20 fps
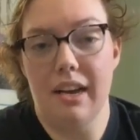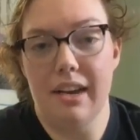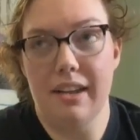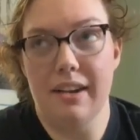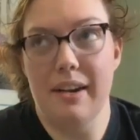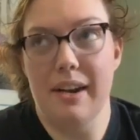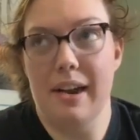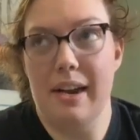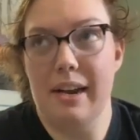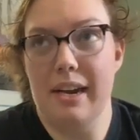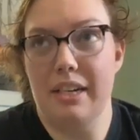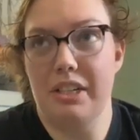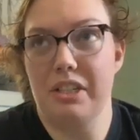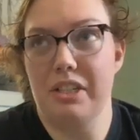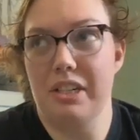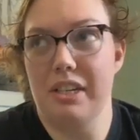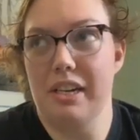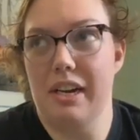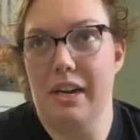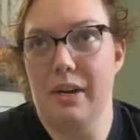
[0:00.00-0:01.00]
And I
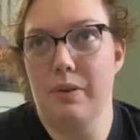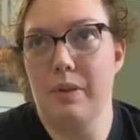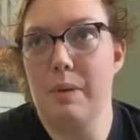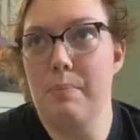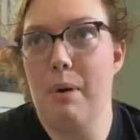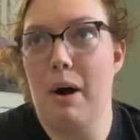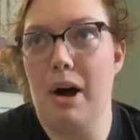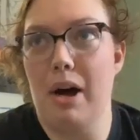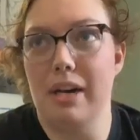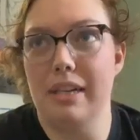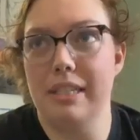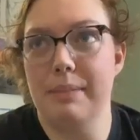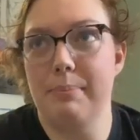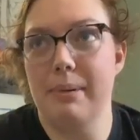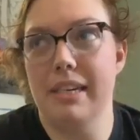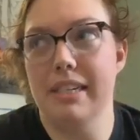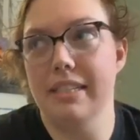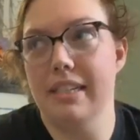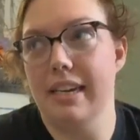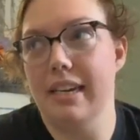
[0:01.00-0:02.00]
actually I only paused
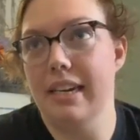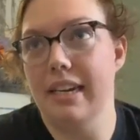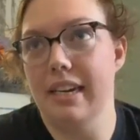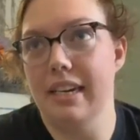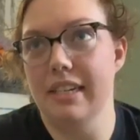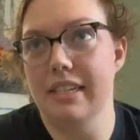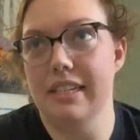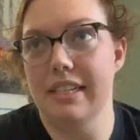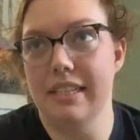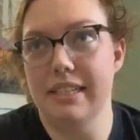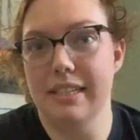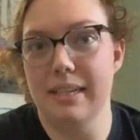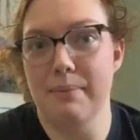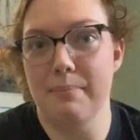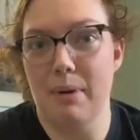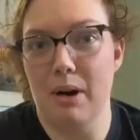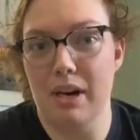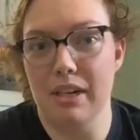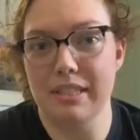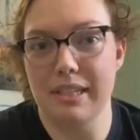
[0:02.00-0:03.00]
because I hit a
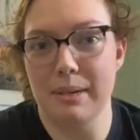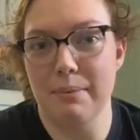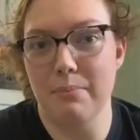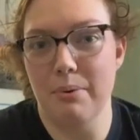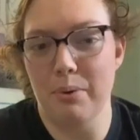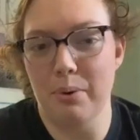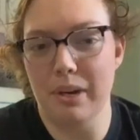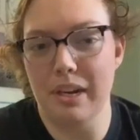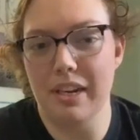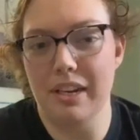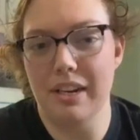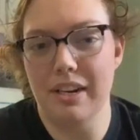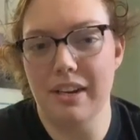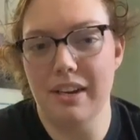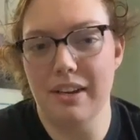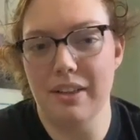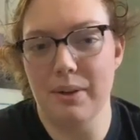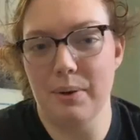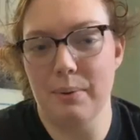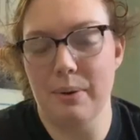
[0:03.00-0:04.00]
decent pausing point.
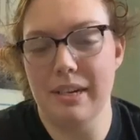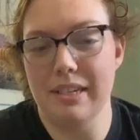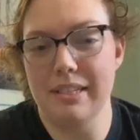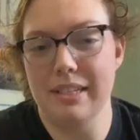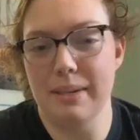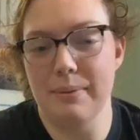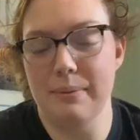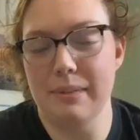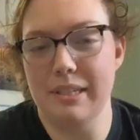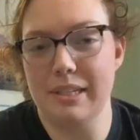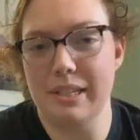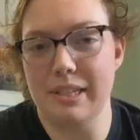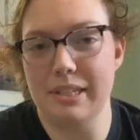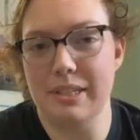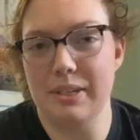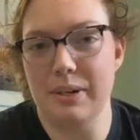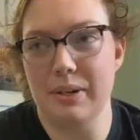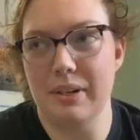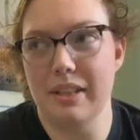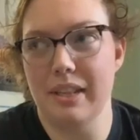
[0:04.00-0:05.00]
Otherwise, I was
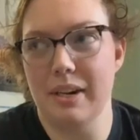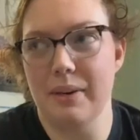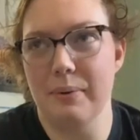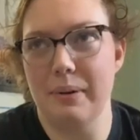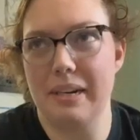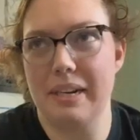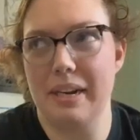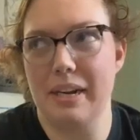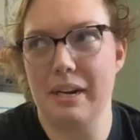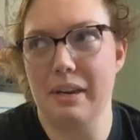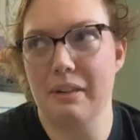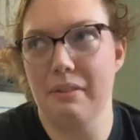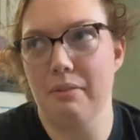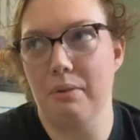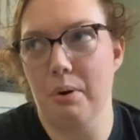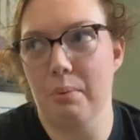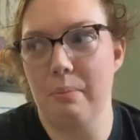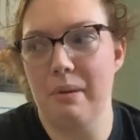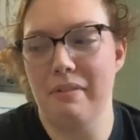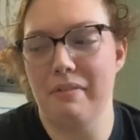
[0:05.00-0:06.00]
concerned that it would kind of
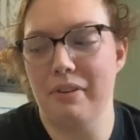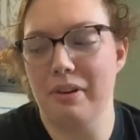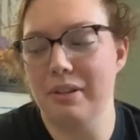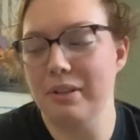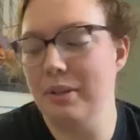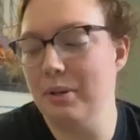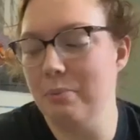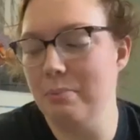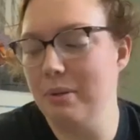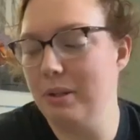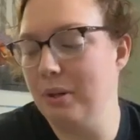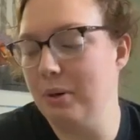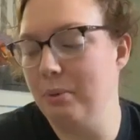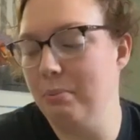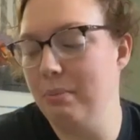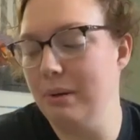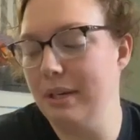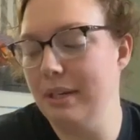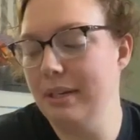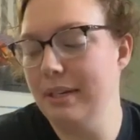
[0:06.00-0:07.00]
throw me for a loop a little
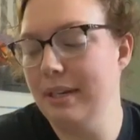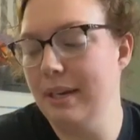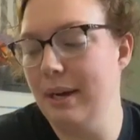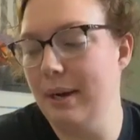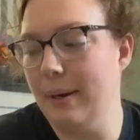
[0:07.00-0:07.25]
bit.